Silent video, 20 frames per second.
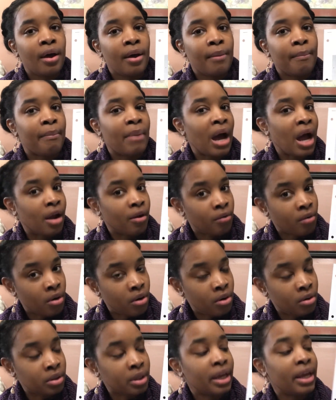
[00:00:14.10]

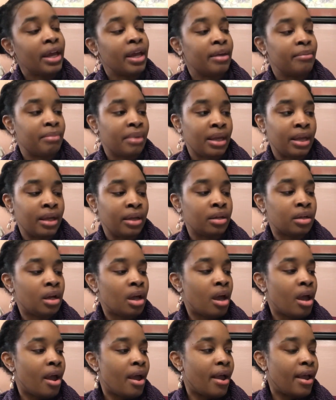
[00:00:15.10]
Byron Handmade.
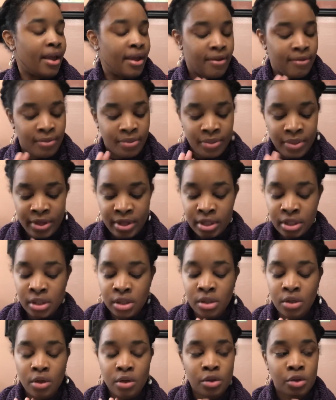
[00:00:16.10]
And
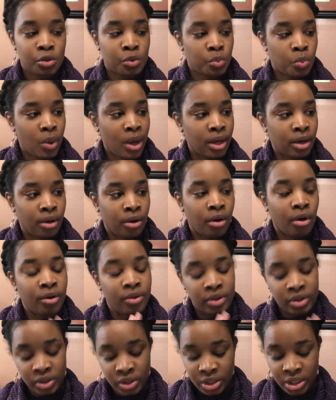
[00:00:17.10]
this sweater or
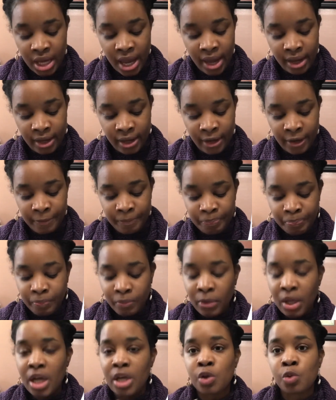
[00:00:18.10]
this jacket
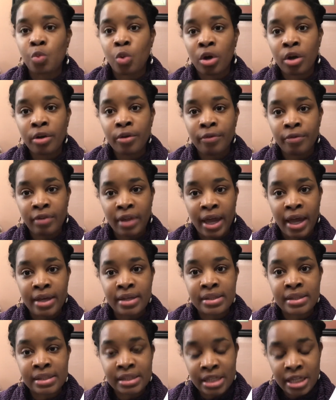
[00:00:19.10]
is worked flat
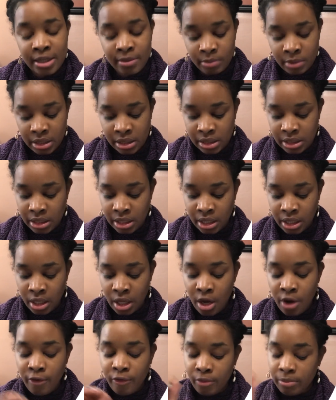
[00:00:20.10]
seamlessly
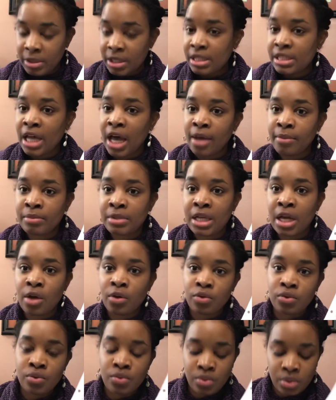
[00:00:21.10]
from the top down
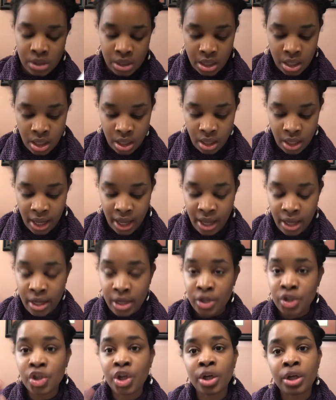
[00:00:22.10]
using a
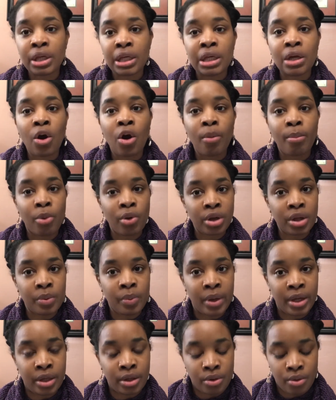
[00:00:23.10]
chunky or bulky
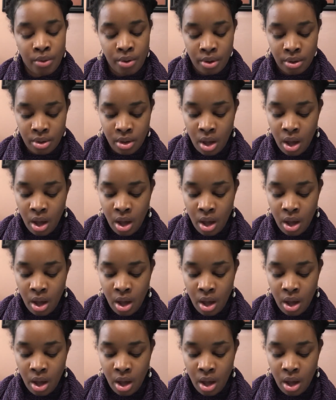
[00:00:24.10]
weight yarn.